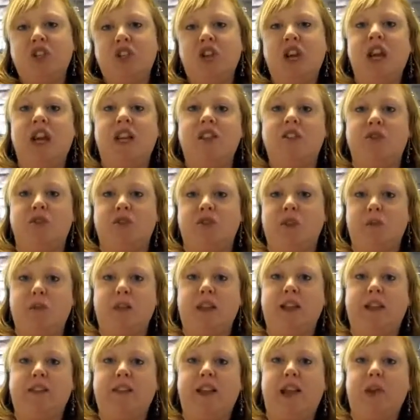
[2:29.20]
change or
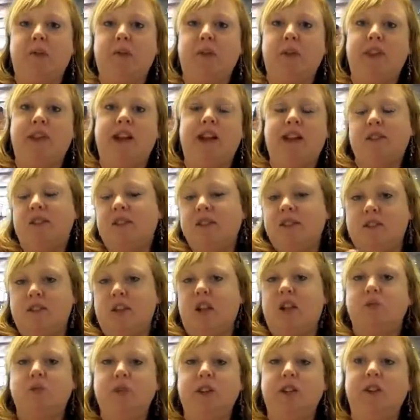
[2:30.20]
something like that, but that's
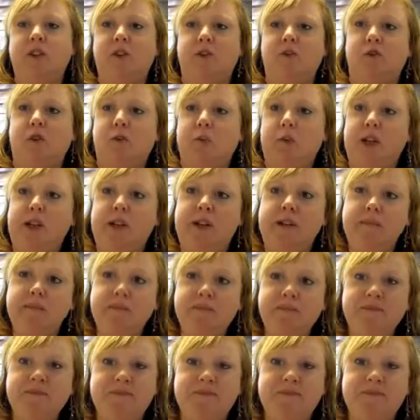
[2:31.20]
not really a formula.